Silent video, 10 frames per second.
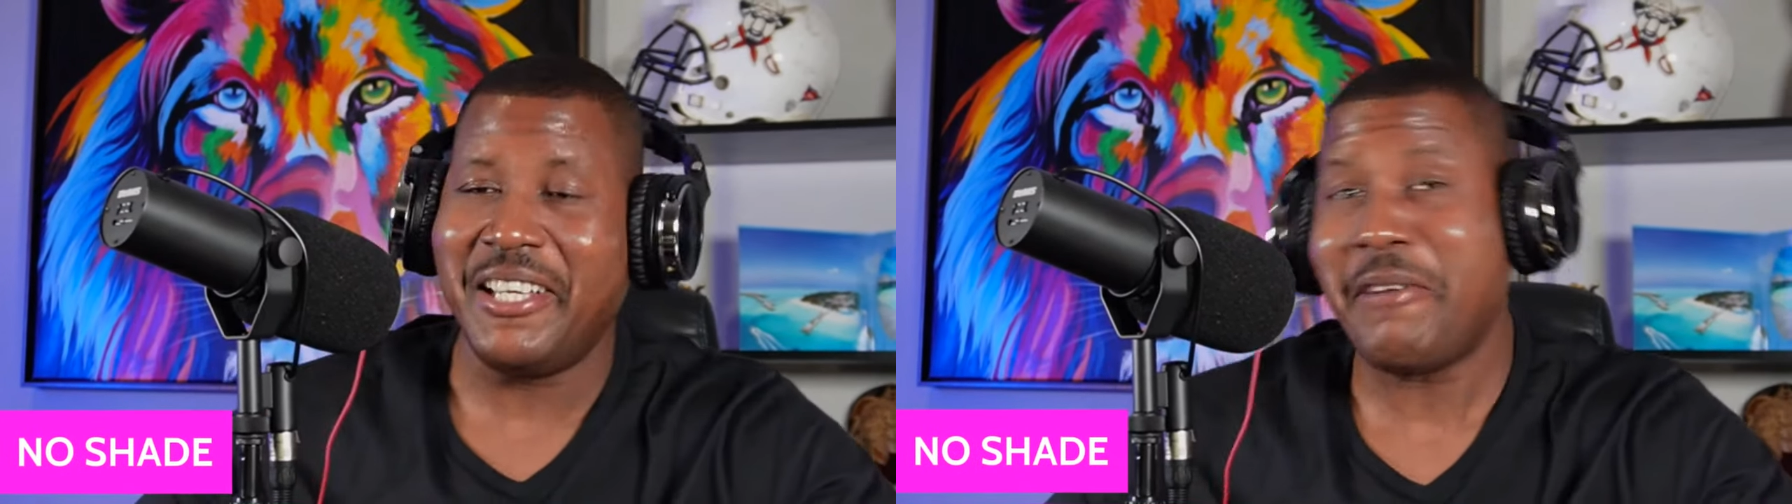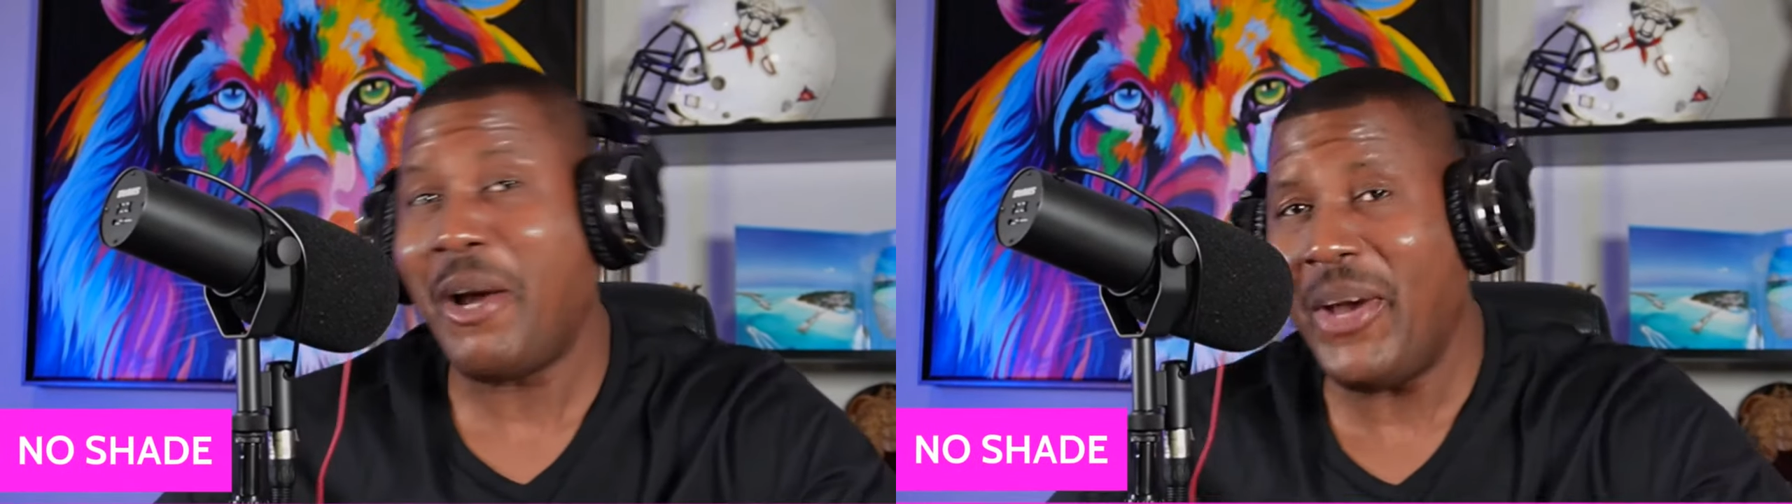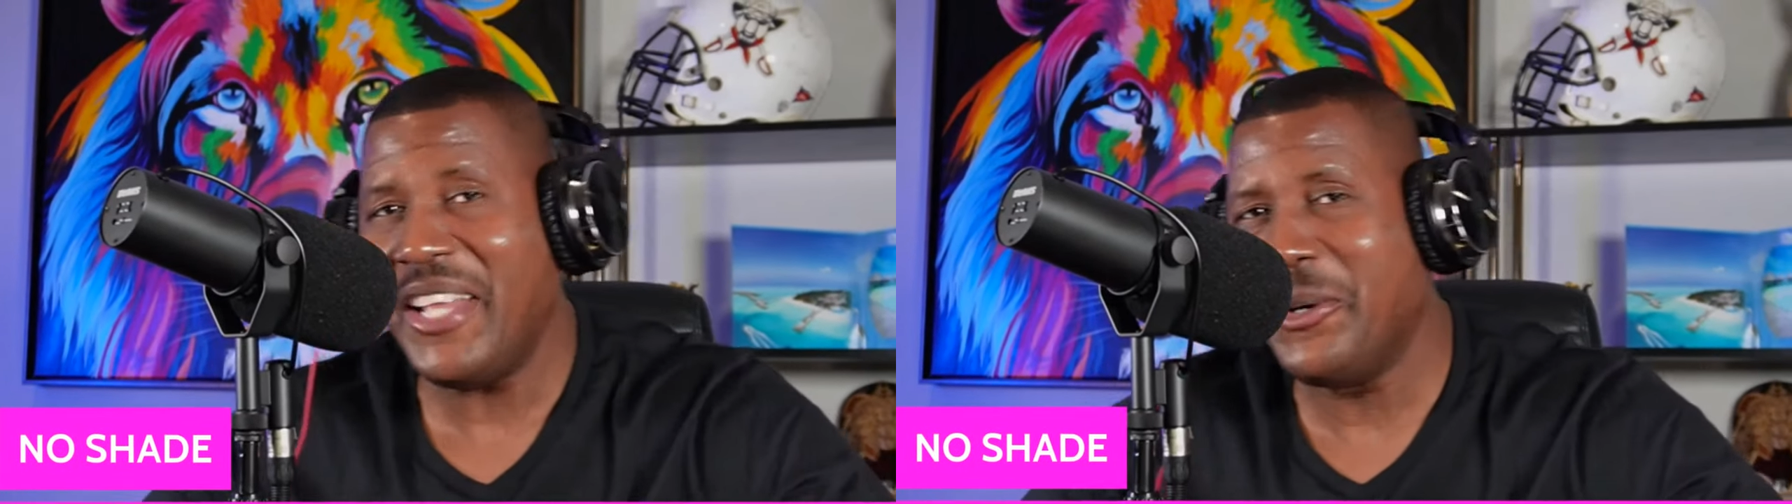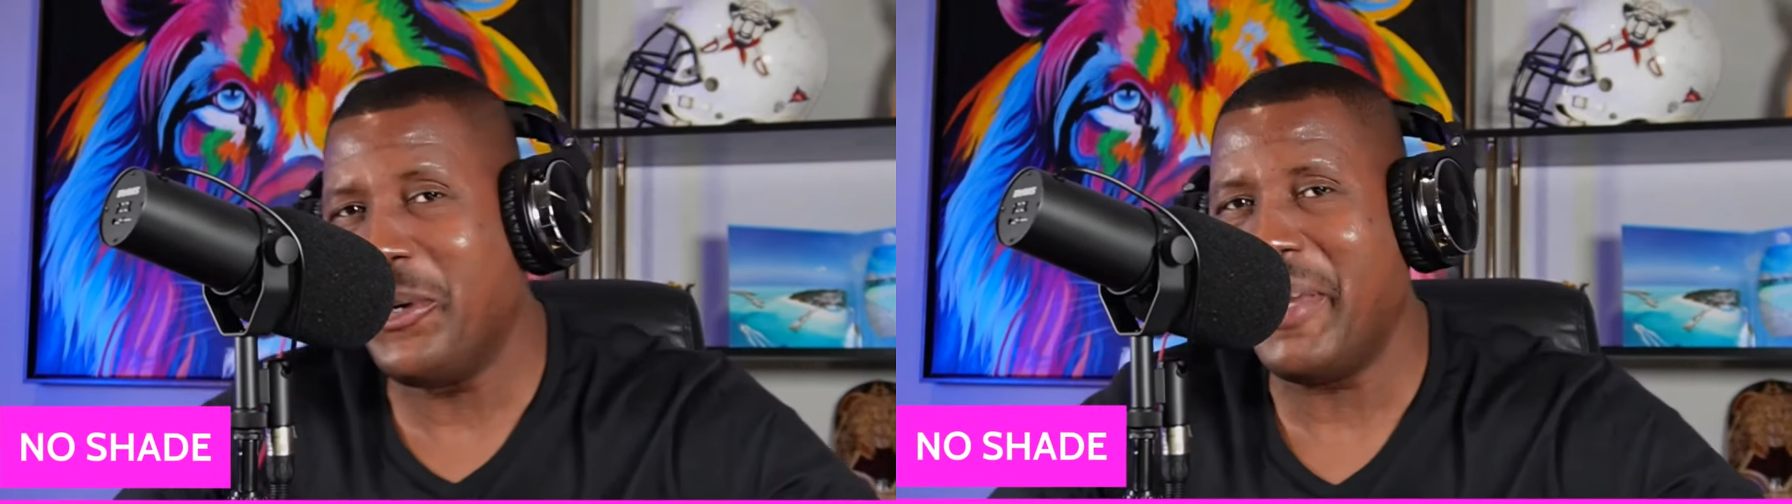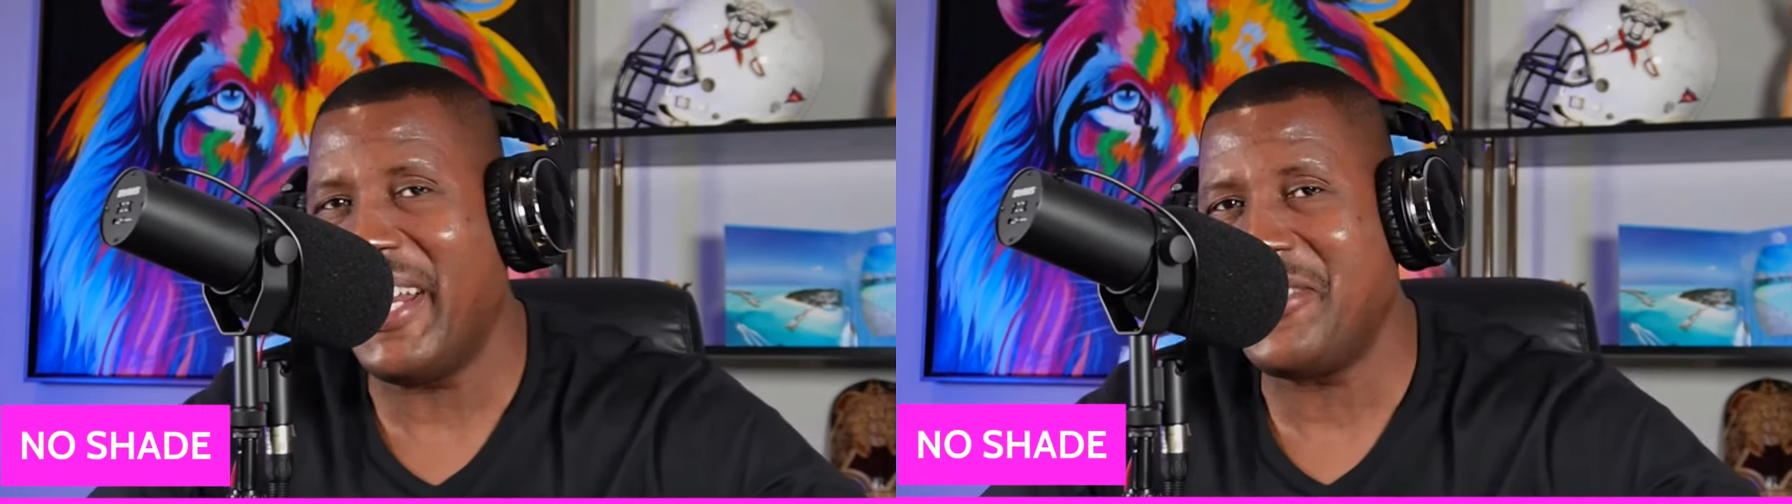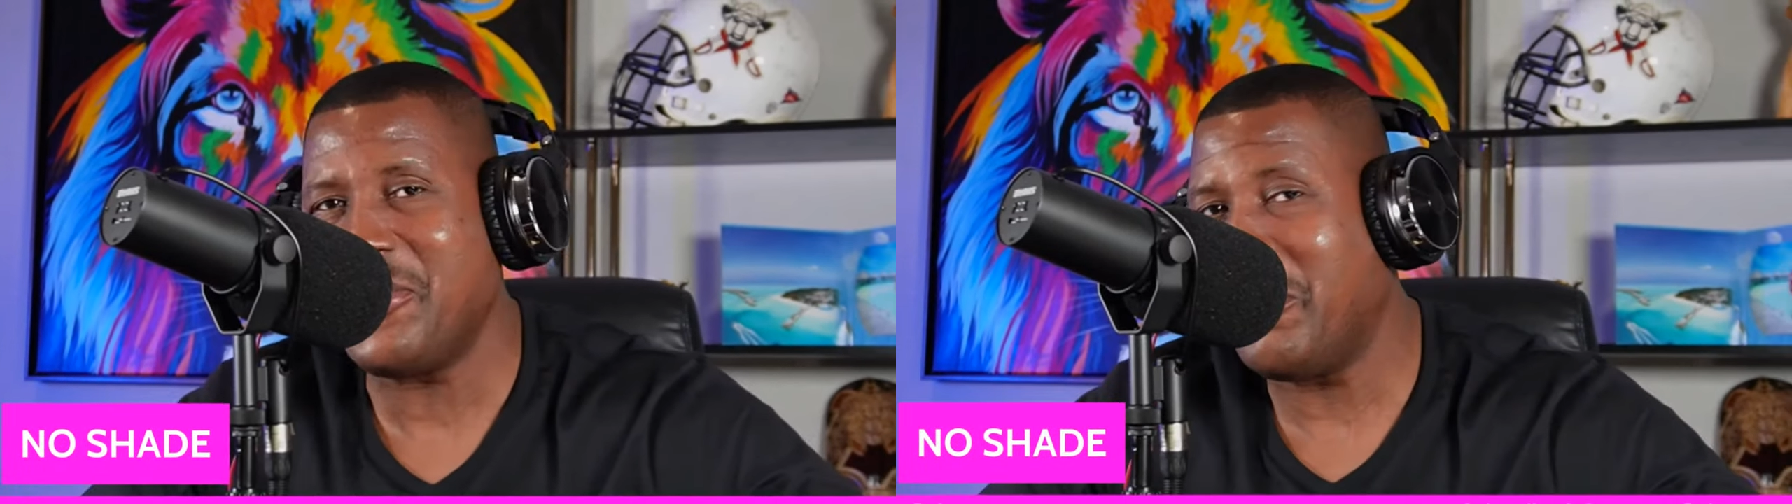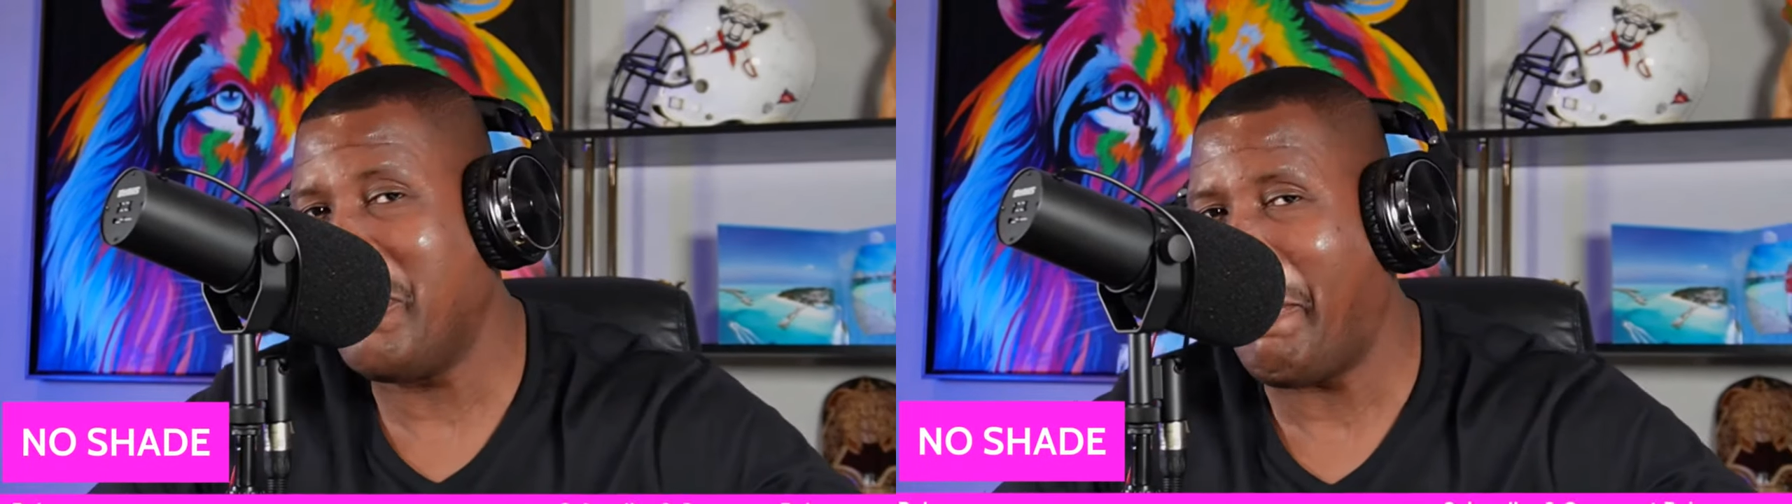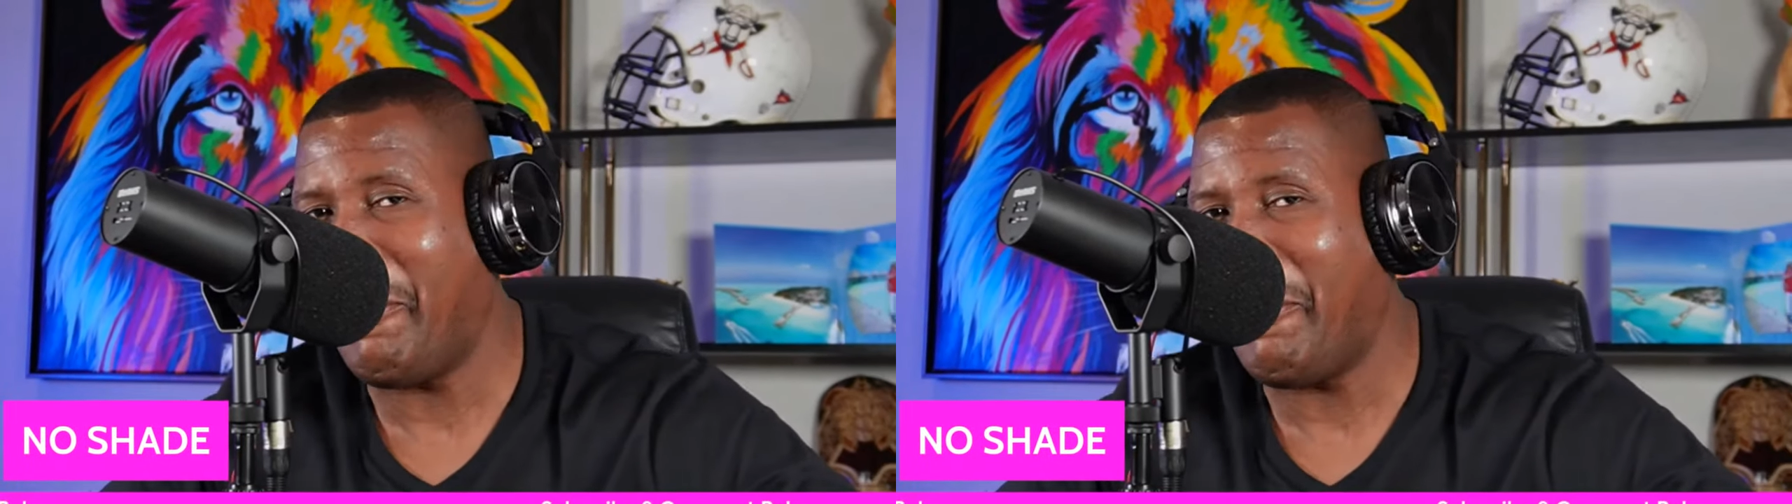If I went home and I told my